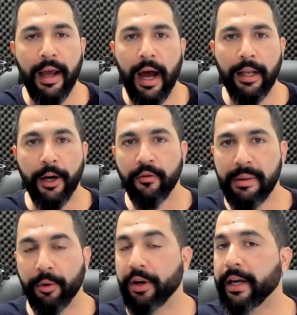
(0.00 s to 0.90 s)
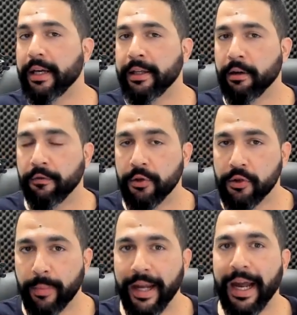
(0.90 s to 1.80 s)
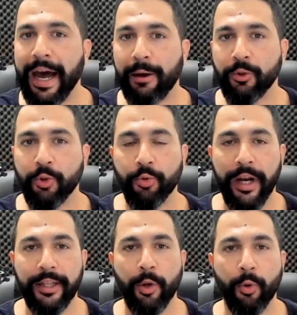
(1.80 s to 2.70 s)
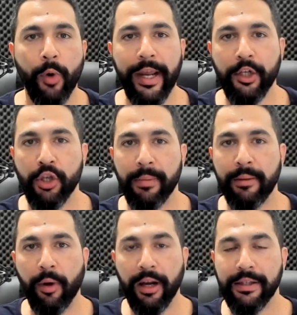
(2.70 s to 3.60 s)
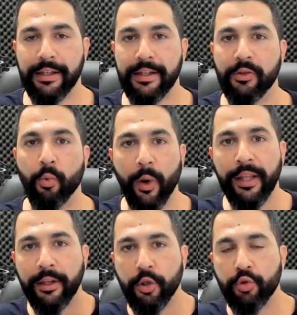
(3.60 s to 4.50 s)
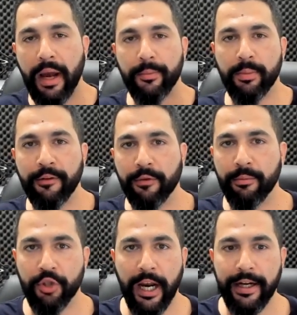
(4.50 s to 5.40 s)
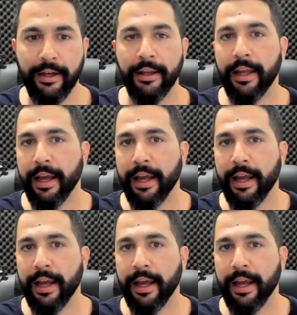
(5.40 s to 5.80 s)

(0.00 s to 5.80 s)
A lot of people are getting confused by how to create the right shipping policies when they're dropshipping from China,